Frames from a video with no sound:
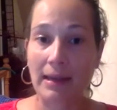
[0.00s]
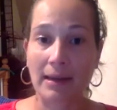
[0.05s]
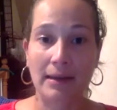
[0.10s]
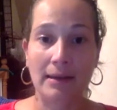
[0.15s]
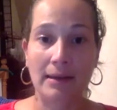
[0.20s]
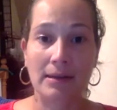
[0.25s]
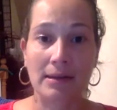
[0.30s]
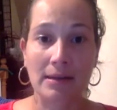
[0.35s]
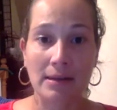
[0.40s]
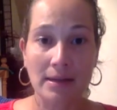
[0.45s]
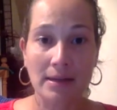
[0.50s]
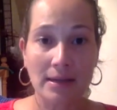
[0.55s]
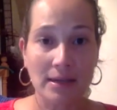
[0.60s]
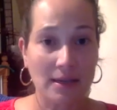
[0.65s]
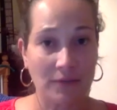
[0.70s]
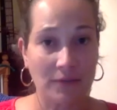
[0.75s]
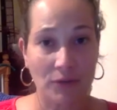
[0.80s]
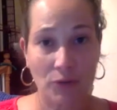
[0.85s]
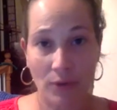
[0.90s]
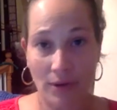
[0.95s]
And
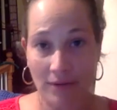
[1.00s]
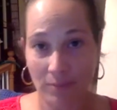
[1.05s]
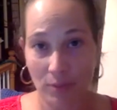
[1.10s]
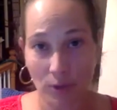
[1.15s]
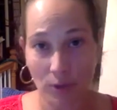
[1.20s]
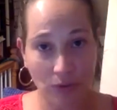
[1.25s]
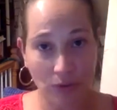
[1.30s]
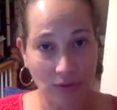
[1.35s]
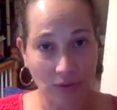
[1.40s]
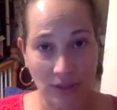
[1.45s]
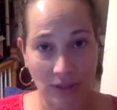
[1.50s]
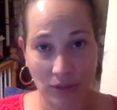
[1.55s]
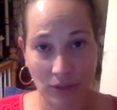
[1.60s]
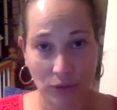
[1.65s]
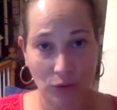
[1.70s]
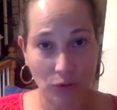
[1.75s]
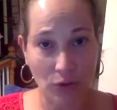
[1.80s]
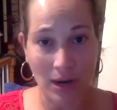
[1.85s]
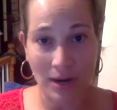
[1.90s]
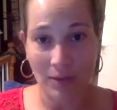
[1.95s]
if you have mold in your
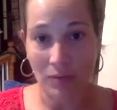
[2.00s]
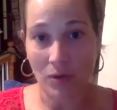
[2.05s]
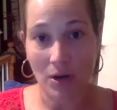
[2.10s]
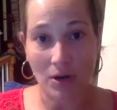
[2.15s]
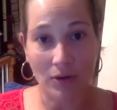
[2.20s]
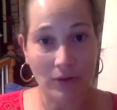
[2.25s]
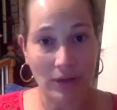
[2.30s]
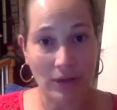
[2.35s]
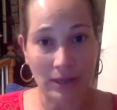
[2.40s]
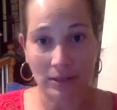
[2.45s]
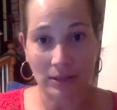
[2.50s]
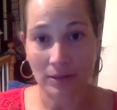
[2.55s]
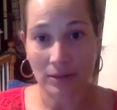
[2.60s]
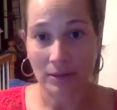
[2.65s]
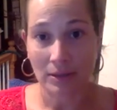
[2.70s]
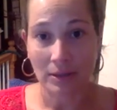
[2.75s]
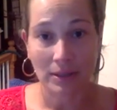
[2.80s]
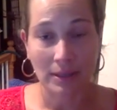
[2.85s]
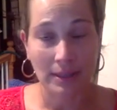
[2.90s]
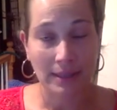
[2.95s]
drywall, then
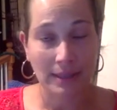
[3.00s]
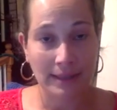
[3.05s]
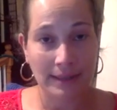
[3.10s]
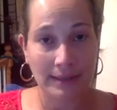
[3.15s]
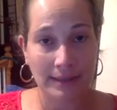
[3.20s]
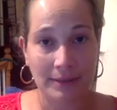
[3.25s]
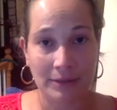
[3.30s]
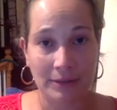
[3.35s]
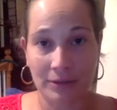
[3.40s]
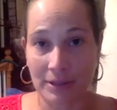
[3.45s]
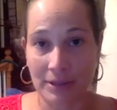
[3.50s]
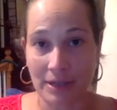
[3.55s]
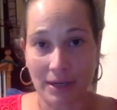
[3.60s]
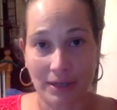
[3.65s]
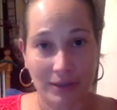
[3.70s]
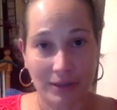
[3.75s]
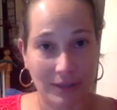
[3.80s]
you're done.